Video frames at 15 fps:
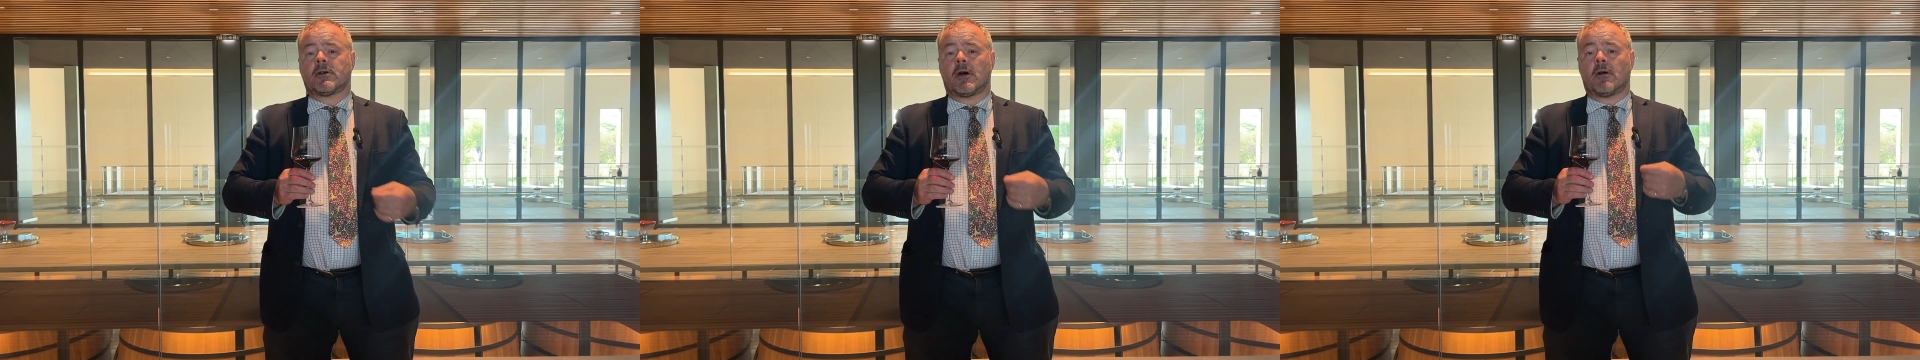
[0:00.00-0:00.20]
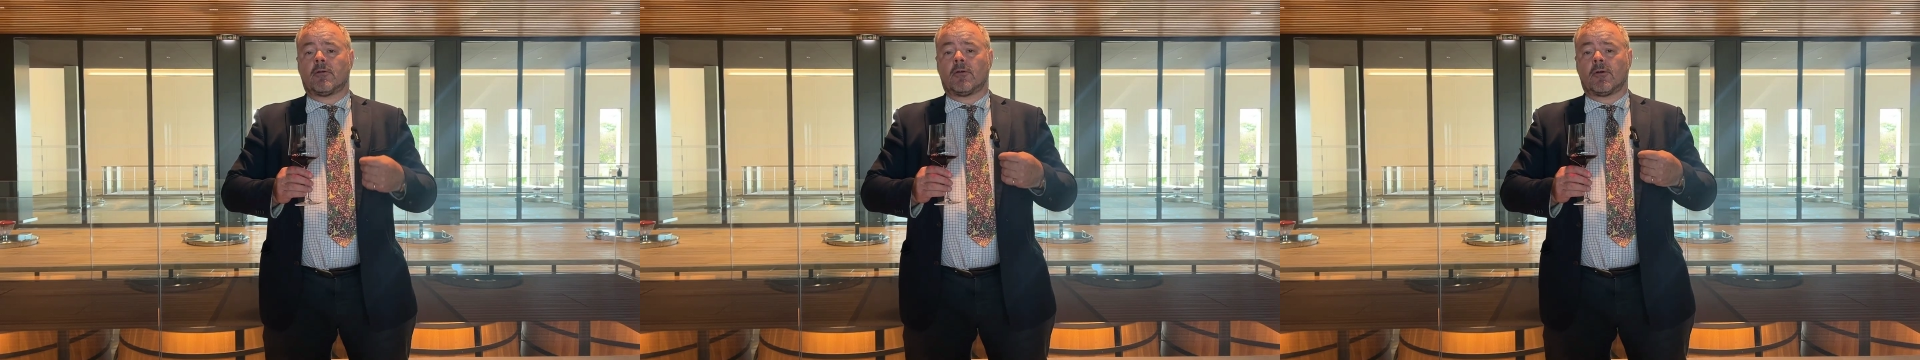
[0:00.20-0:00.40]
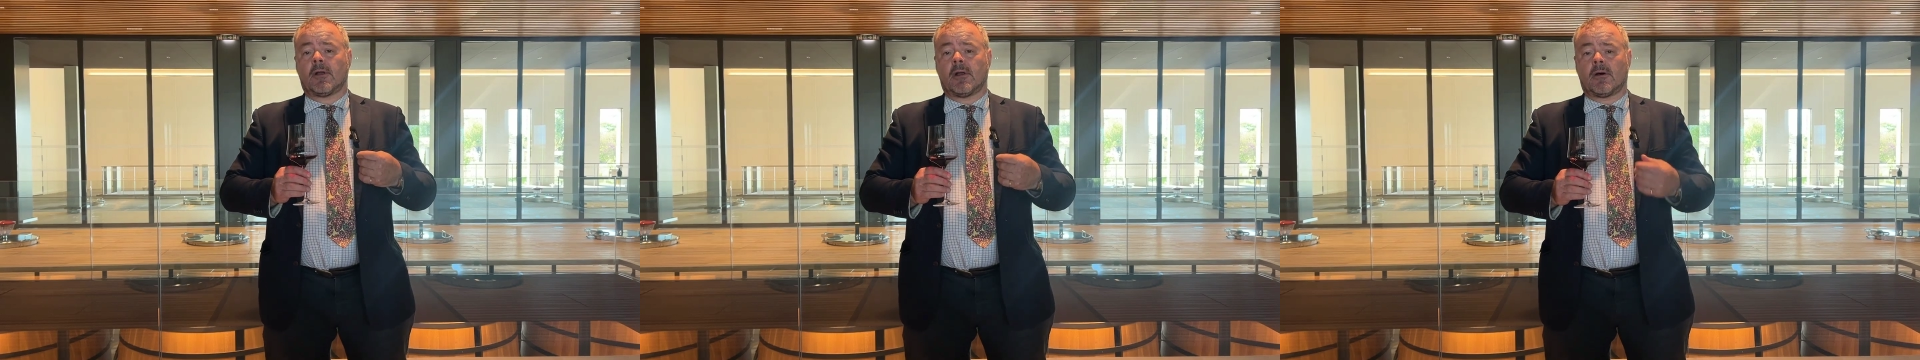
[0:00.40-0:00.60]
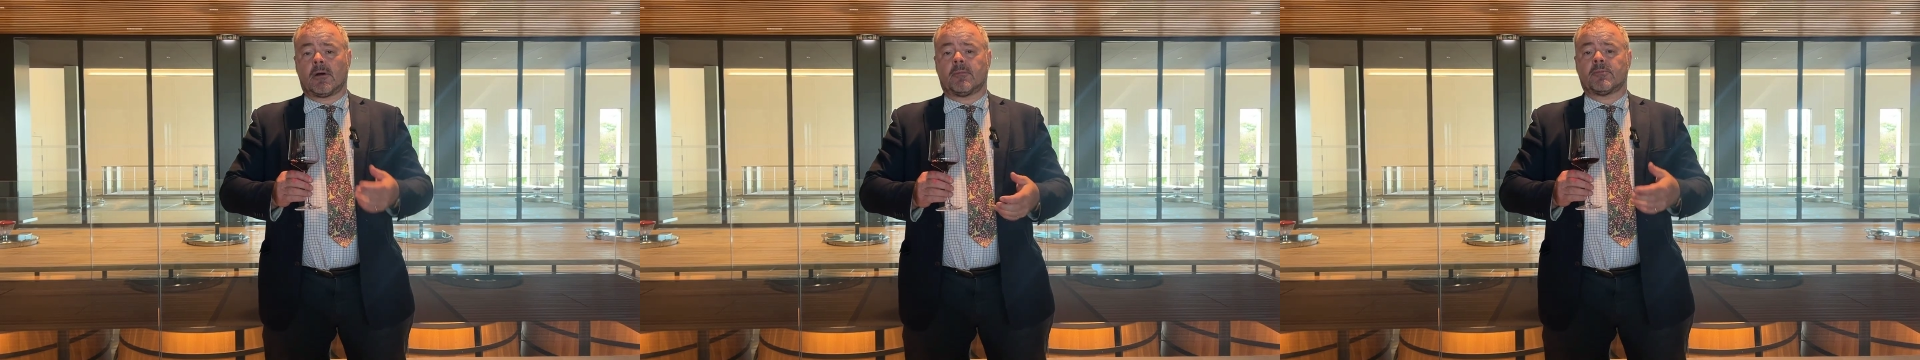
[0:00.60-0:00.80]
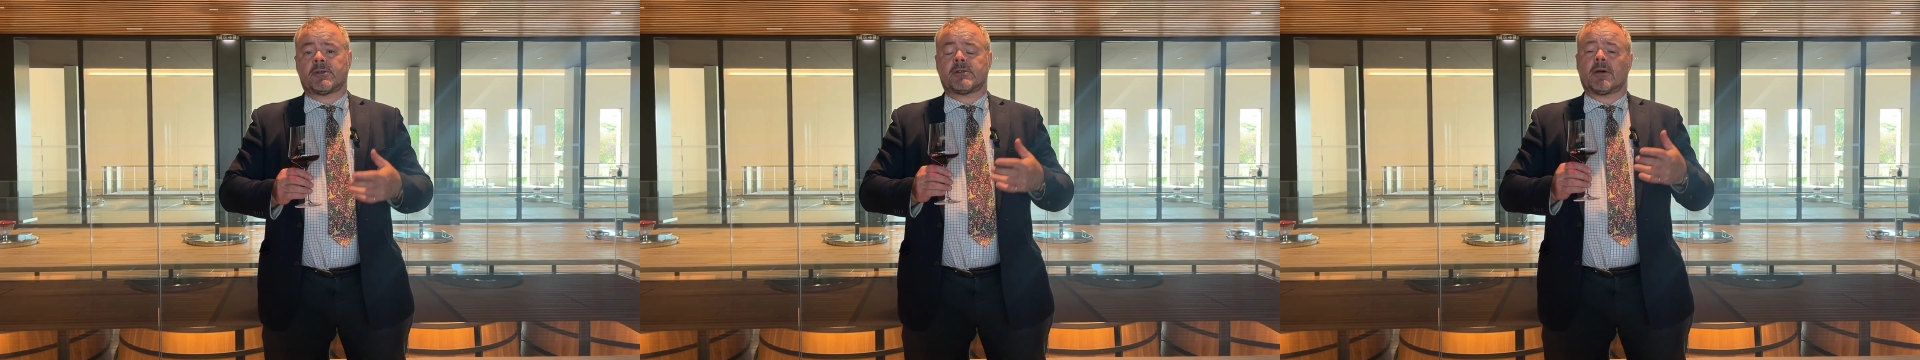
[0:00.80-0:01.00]
are on
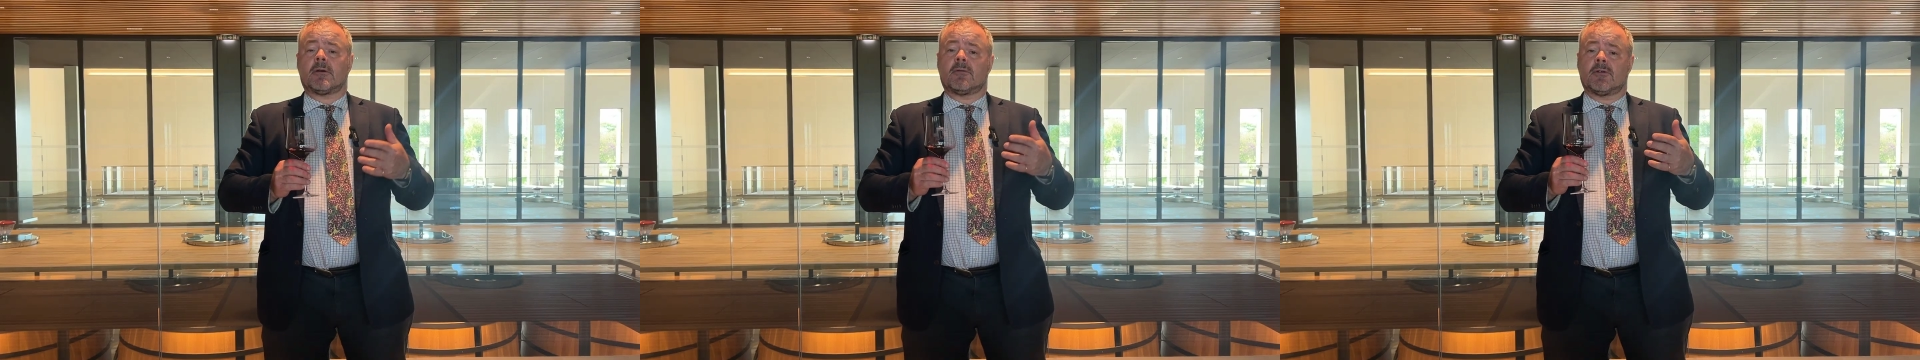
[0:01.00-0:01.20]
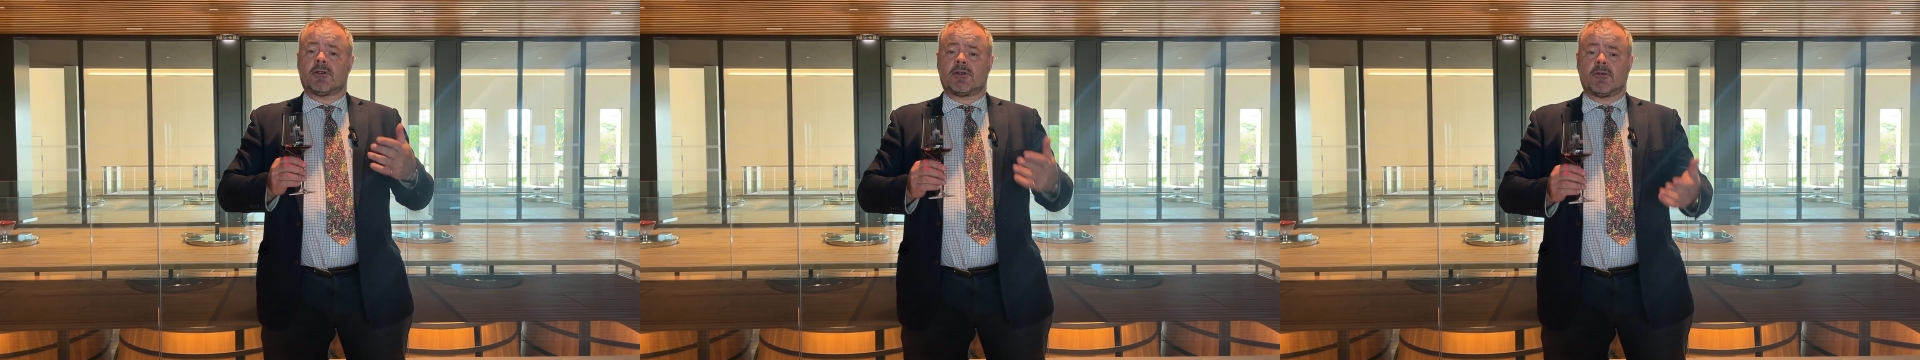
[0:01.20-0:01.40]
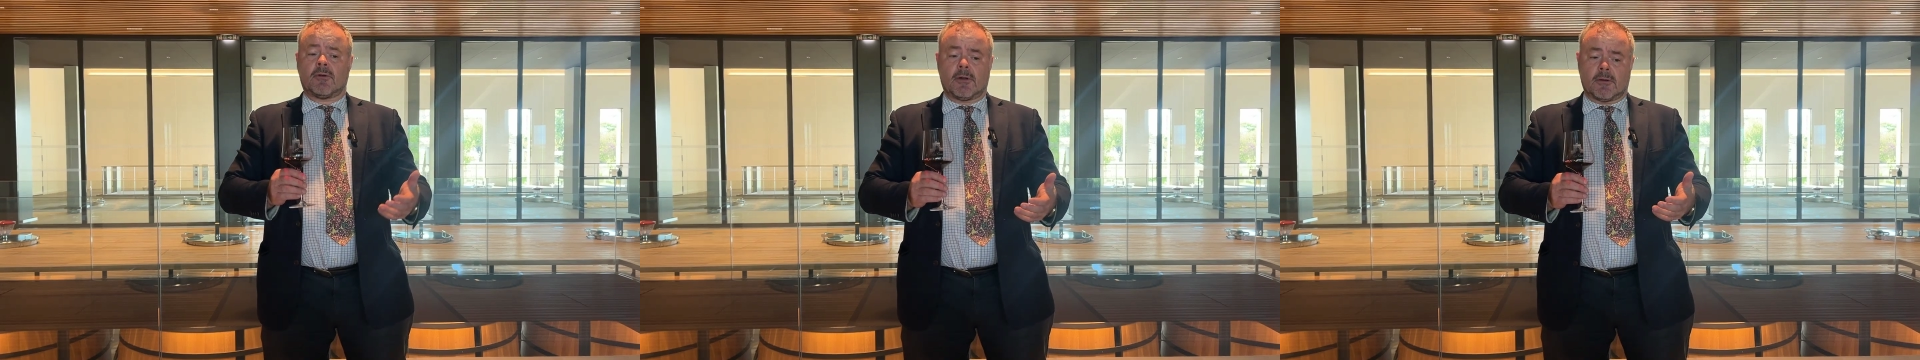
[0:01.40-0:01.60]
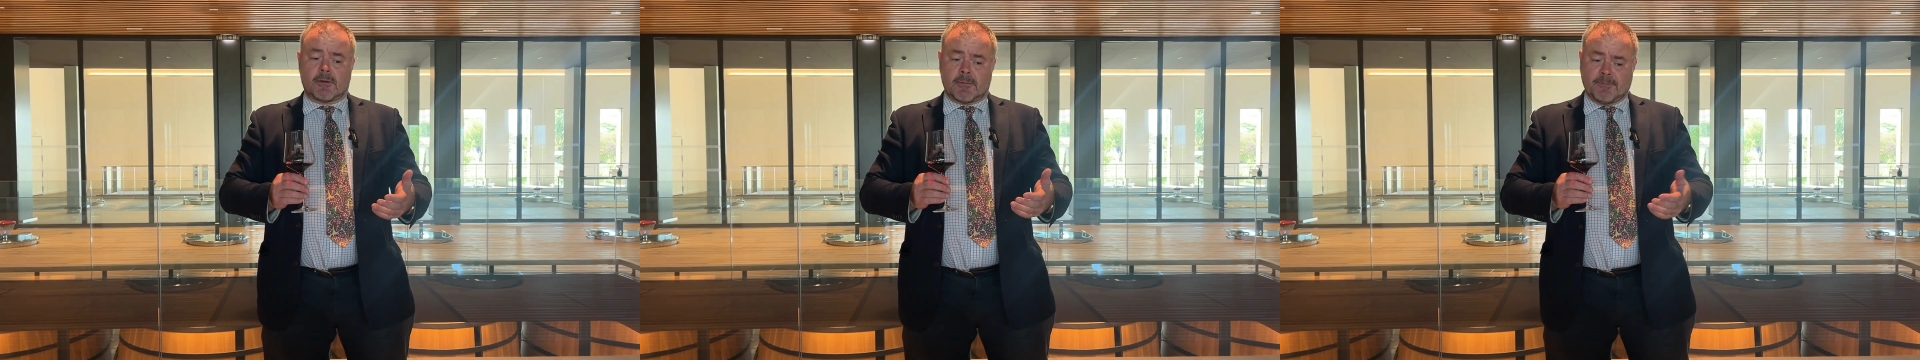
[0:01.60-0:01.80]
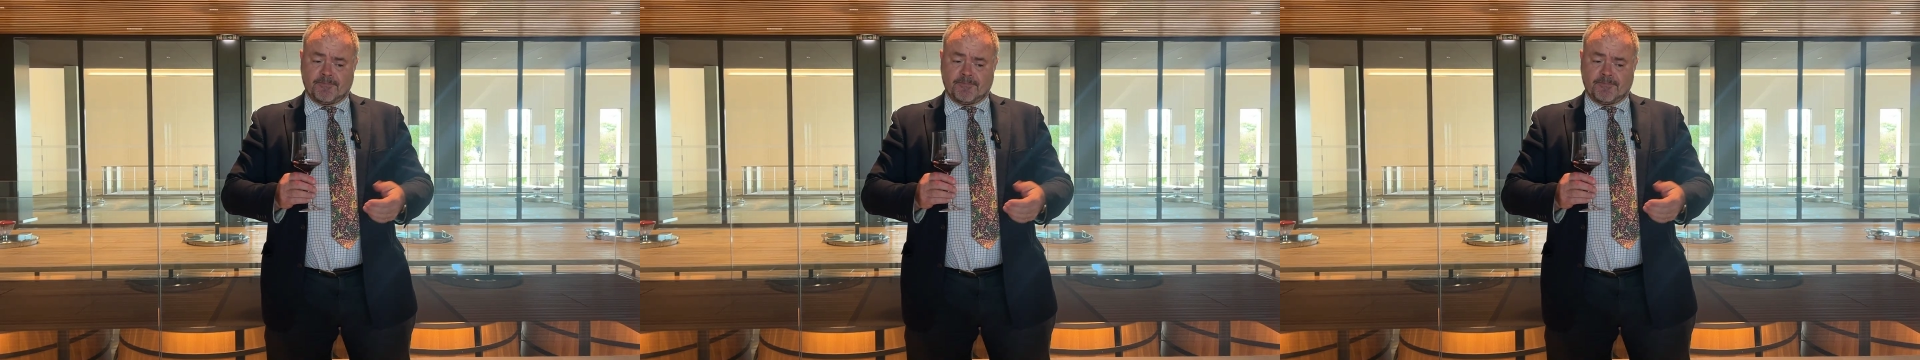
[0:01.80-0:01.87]
limestone soils.